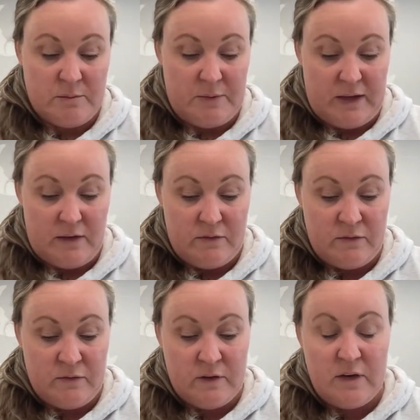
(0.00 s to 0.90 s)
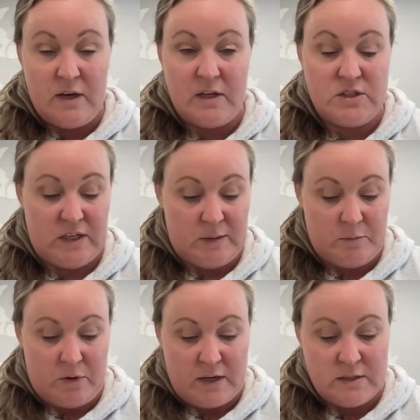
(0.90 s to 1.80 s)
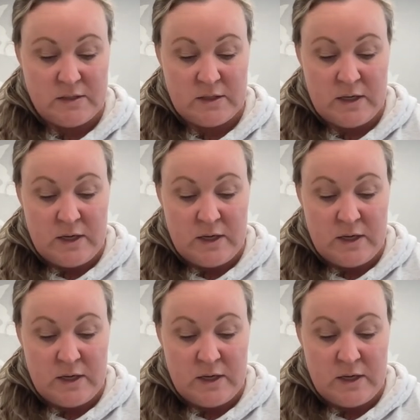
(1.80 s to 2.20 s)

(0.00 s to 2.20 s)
beef, and chicken breast.